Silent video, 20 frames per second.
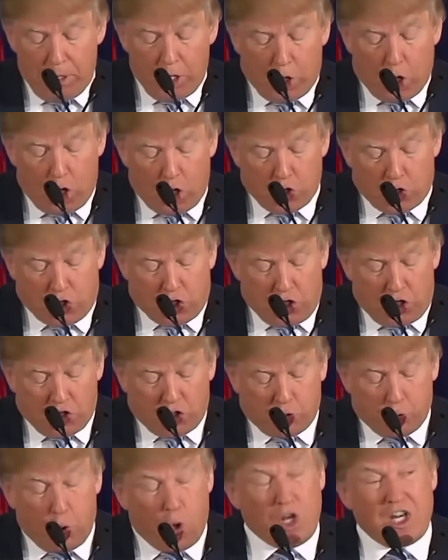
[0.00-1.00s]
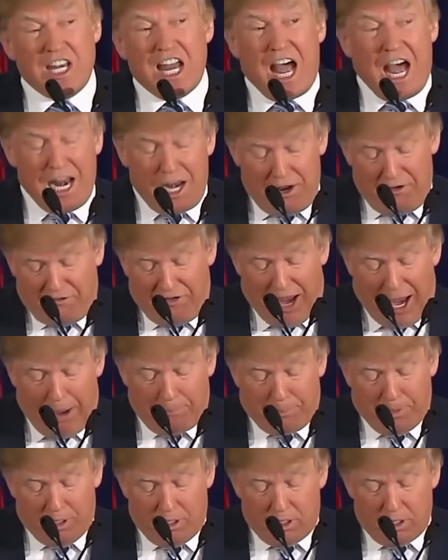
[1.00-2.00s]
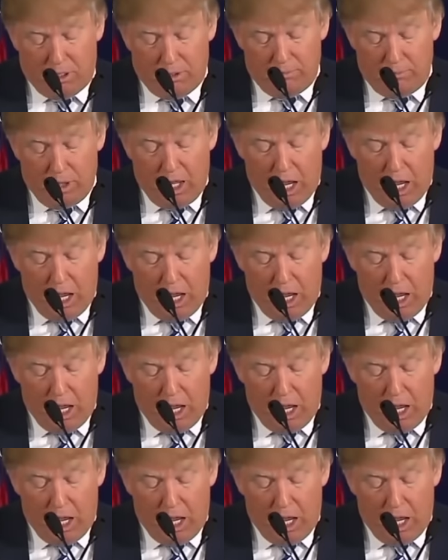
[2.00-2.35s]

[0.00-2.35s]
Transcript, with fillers: Because this would not have happened.